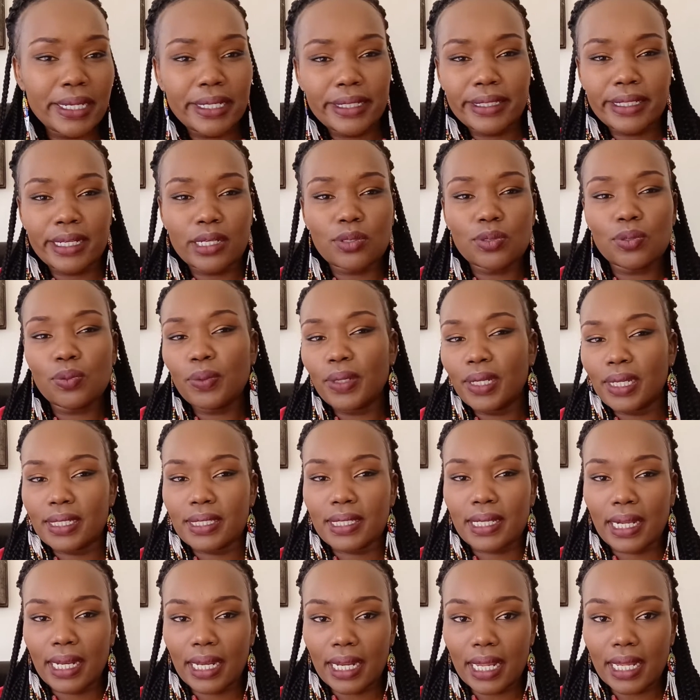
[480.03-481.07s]
and it's a 2
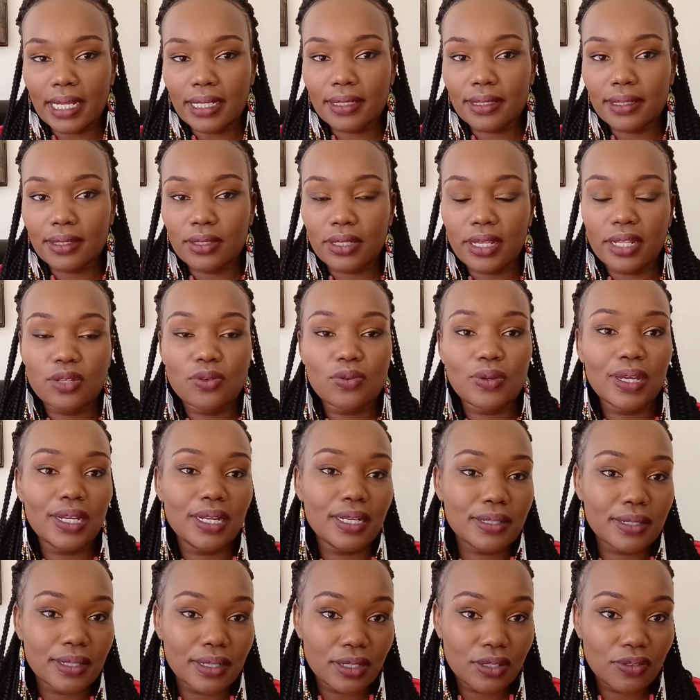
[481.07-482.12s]
weeks class, and you
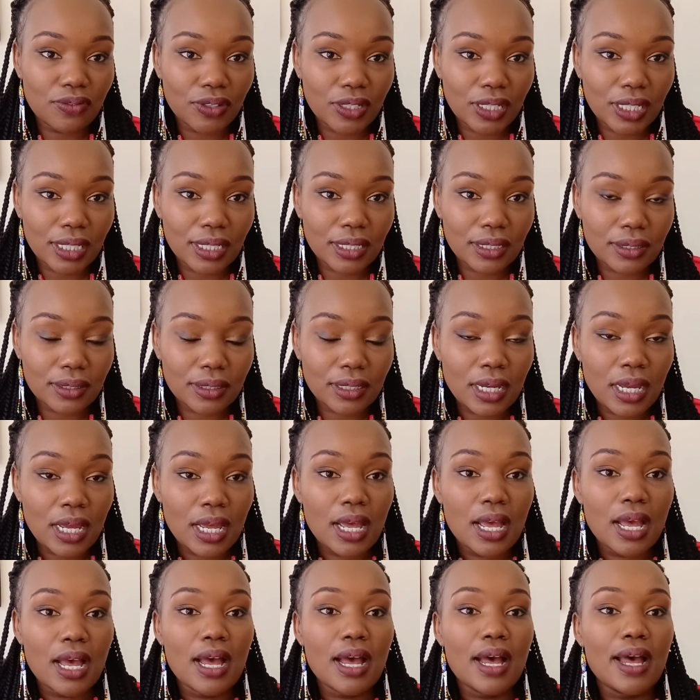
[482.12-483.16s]
get a certificate.
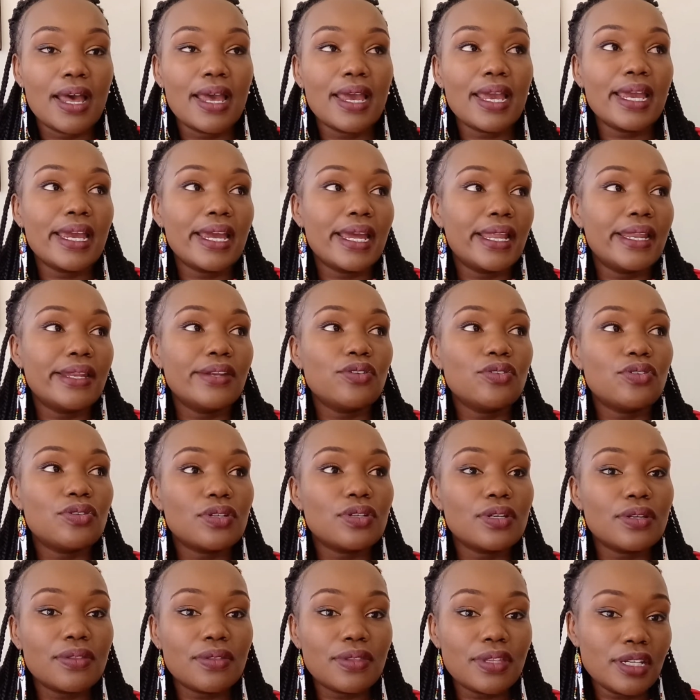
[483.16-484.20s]
And
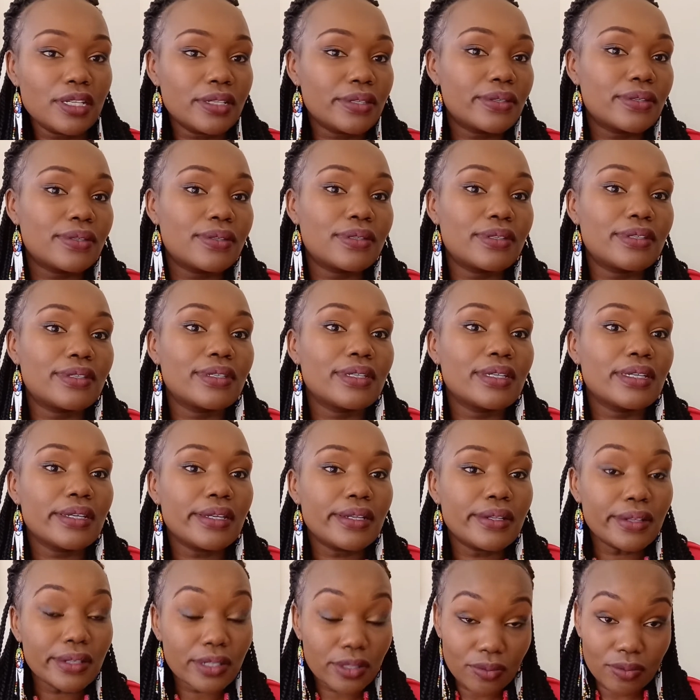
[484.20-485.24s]
this
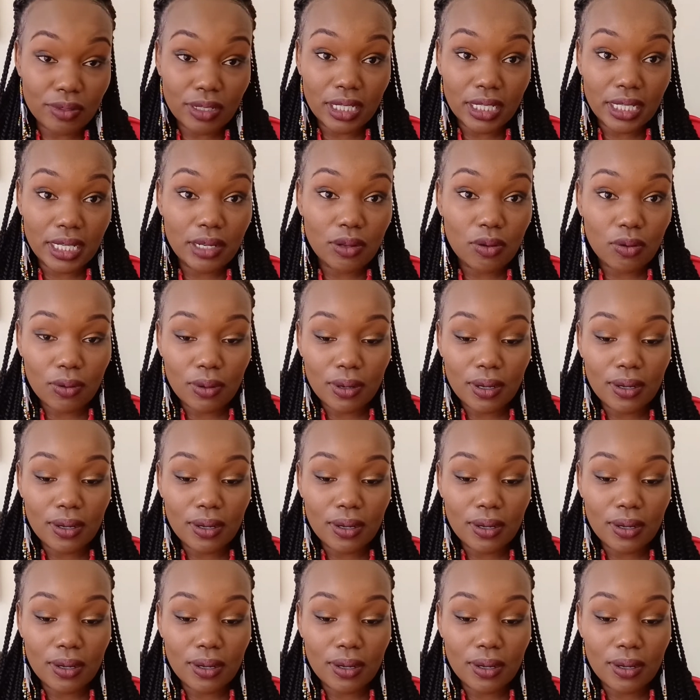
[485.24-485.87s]
really